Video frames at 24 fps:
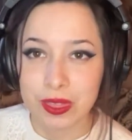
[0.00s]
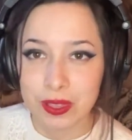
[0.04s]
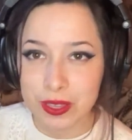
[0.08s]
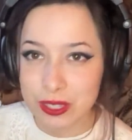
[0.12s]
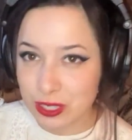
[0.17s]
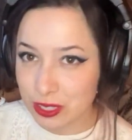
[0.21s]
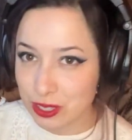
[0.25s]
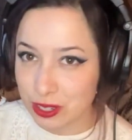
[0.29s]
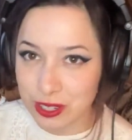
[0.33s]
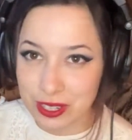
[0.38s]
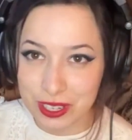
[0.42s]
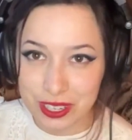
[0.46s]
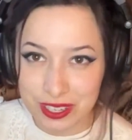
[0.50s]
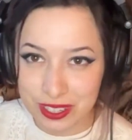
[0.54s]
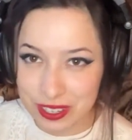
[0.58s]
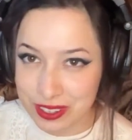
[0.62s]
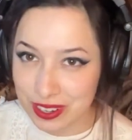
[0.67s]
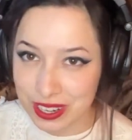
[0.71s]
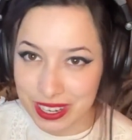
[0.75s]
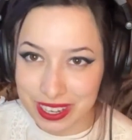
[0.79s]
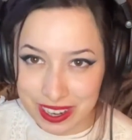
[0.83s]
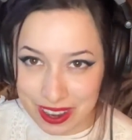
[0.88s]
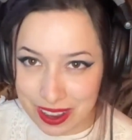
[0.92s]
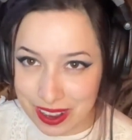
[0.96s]
the
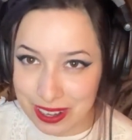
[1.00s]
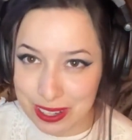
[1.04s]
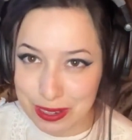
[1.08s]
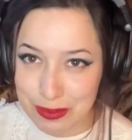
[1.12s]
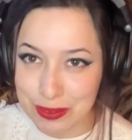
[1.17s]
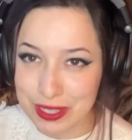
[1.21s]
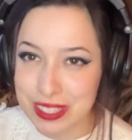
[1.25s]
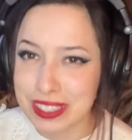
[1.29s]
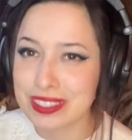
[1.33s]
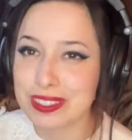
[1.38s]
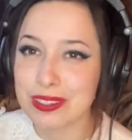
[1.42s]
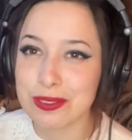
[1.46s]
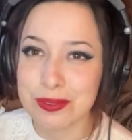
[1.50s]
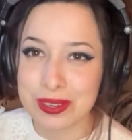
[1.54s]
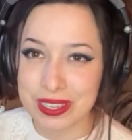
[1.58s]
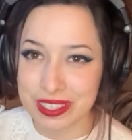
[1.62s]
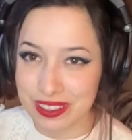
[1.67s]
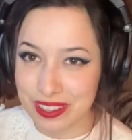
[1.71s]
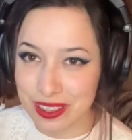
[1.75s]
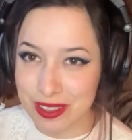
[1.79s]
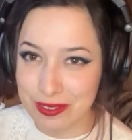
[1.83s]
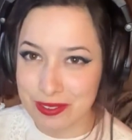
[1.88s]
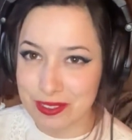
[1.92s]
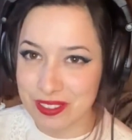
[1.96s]
circular economy. So we
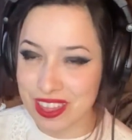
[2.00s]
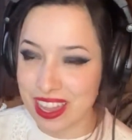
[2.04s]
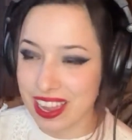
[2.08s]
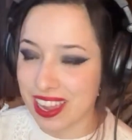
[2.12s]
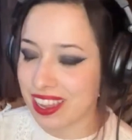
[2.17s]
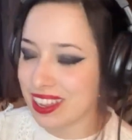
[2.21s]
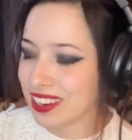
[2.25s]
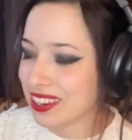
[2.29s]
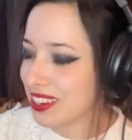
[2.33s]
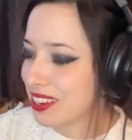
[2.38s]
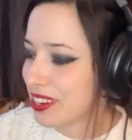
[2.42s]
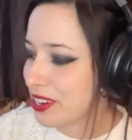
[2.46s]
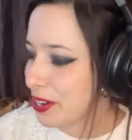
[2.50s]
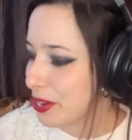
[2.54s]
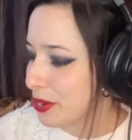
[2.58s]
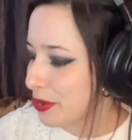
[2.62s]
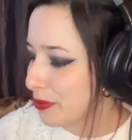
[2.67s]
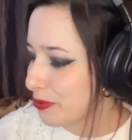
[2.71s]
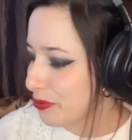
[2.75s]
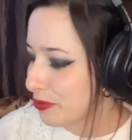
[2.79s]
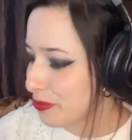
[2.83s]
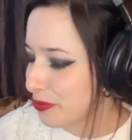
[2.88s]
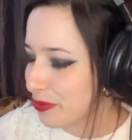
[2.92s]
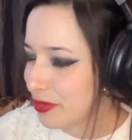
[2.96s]
love that
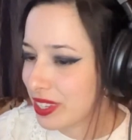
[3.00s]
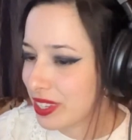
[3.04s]
here.